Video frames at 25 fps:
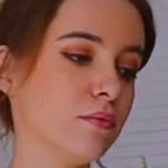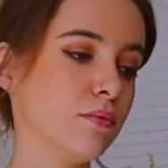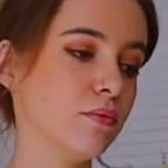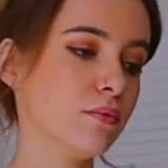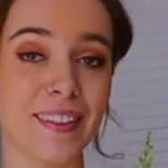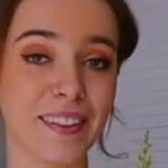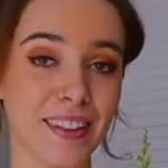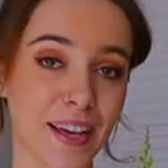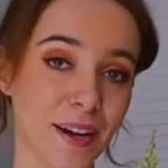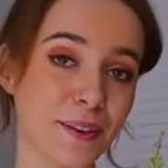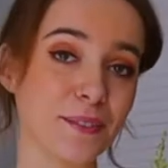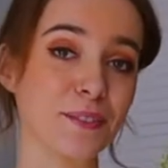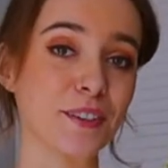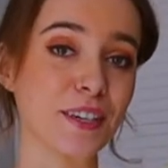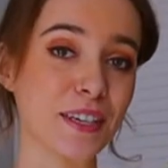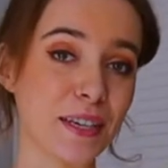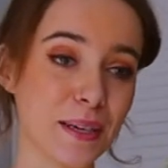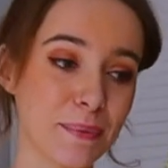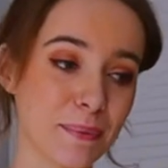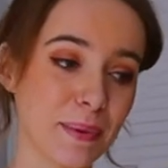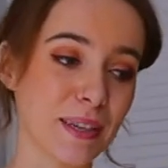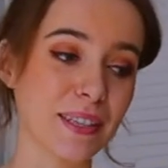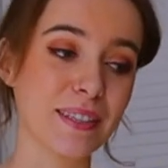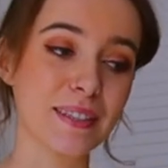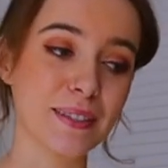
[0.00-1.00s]
That really
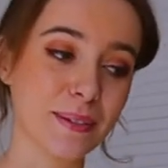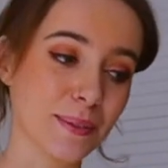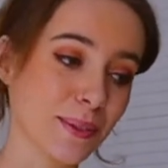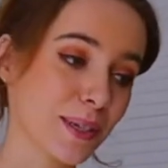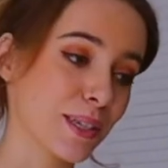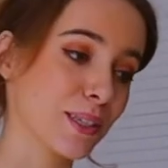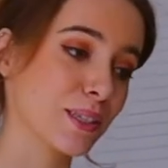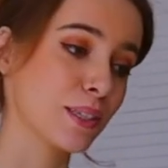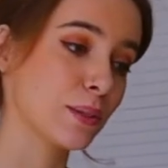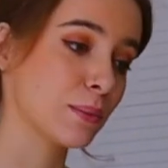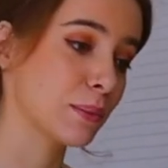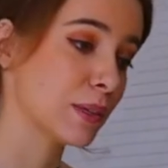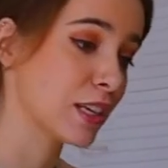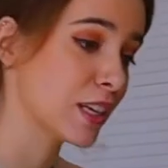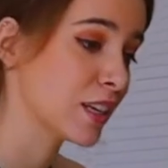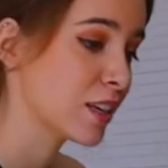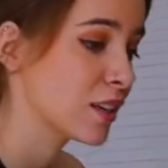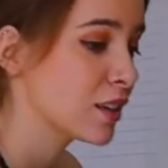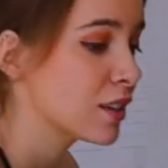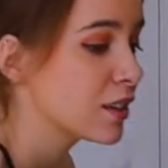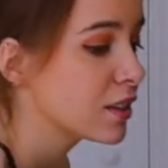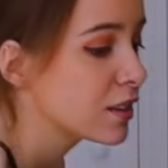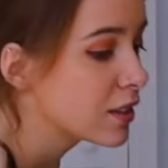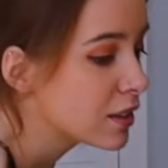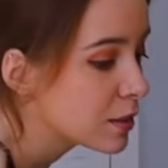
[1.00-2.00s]
means a lot to me.
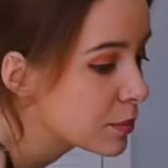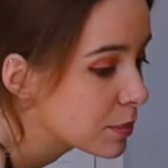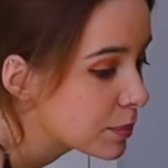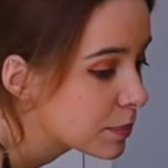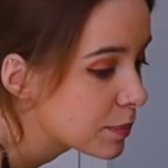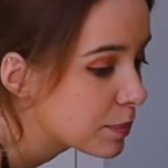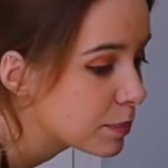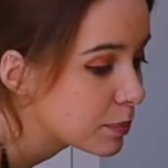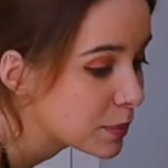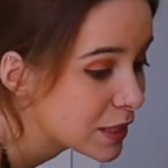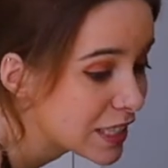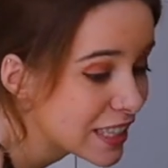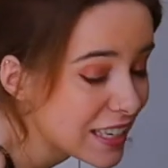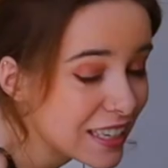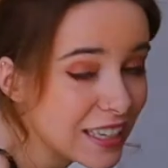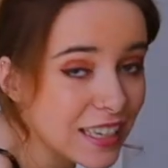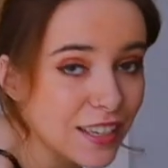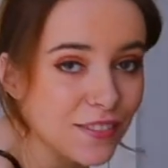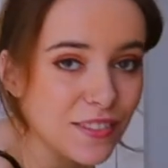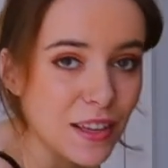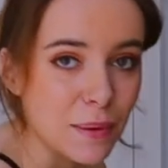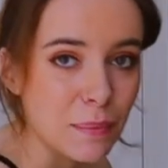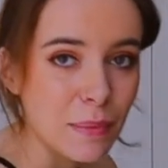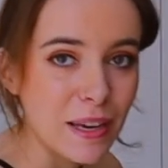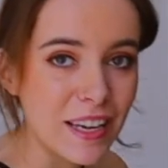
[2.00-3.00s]
Particularly if
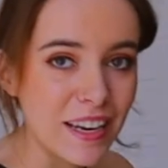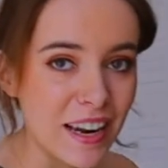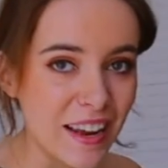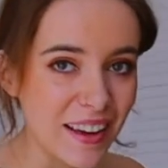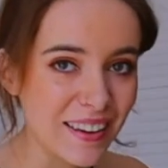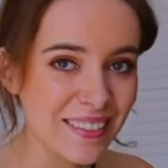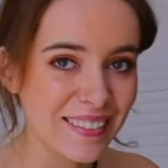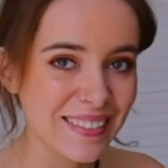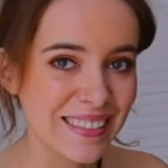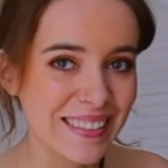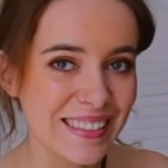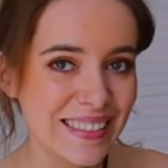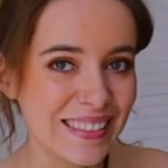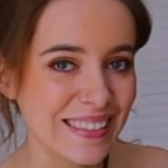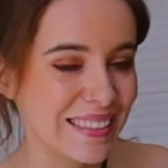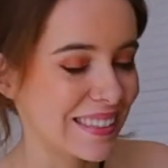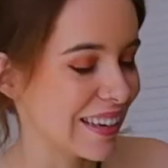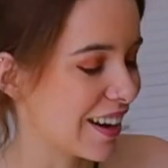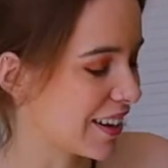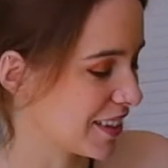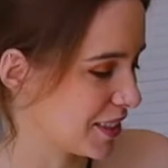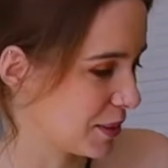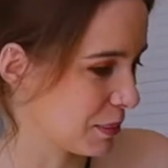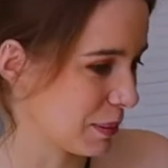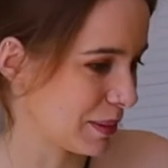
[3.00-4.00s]
they mean it. It's
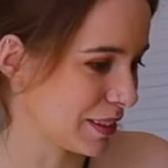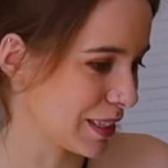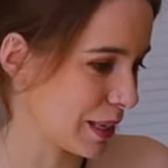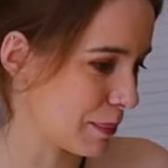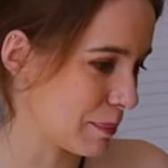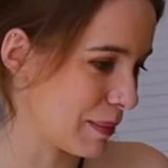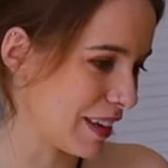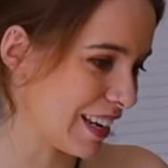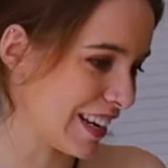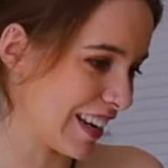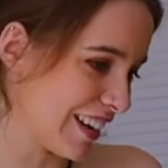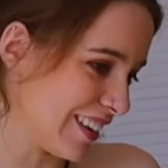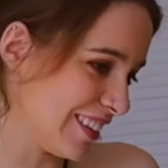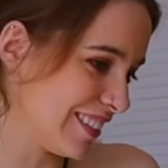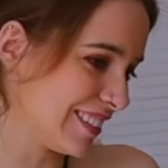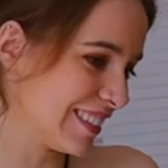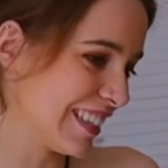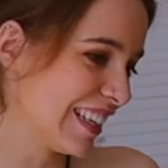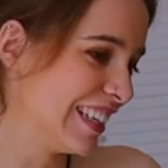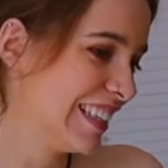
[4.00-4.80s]
nice when they mean it.